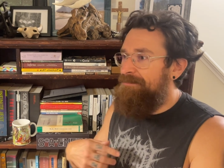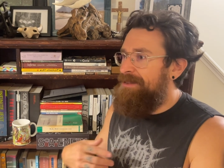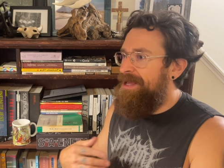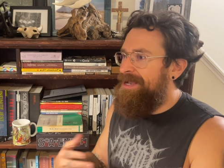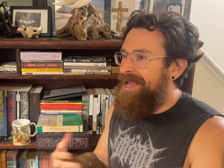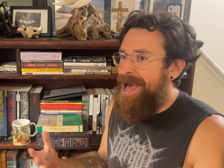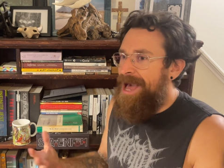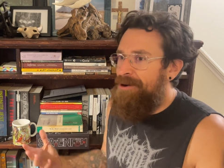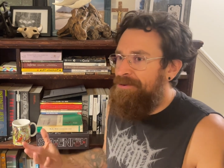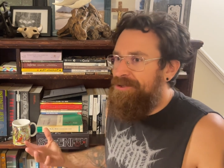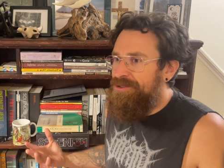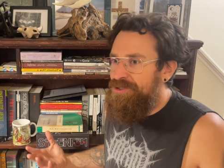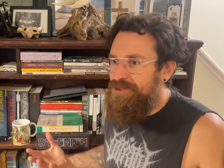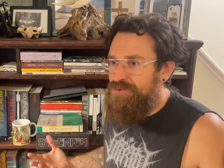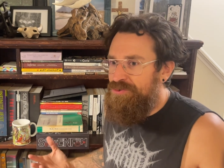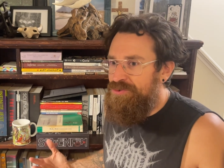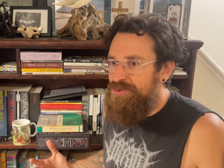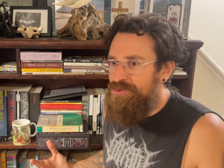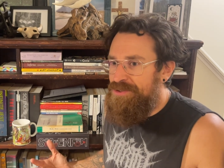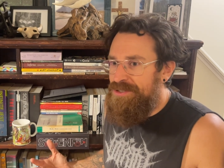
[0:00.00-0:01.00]
like, how did you
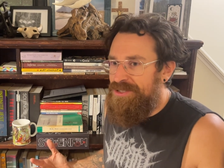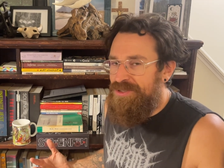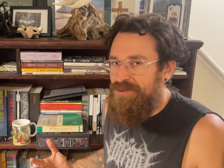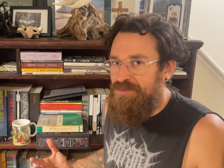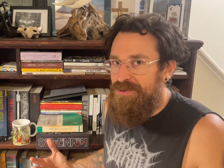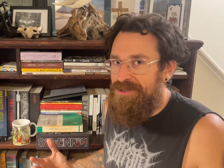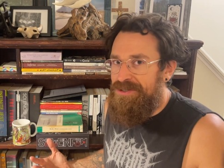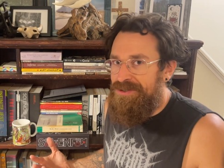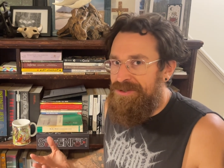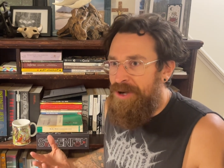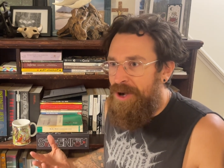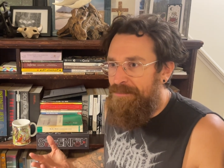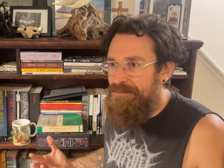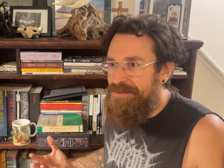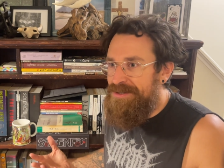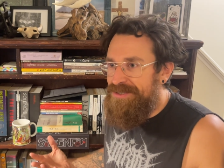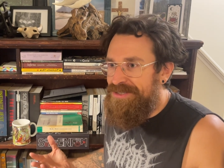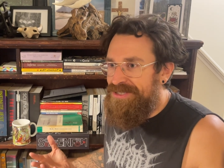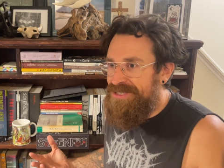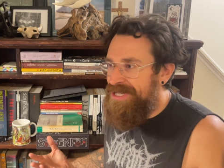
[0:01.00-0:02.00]
do this with a
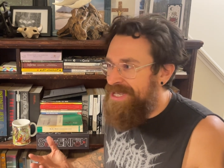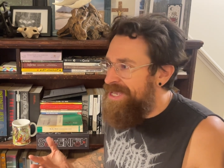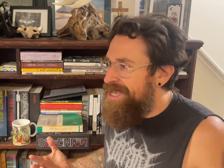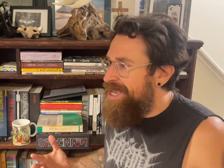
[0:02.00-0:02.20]
compass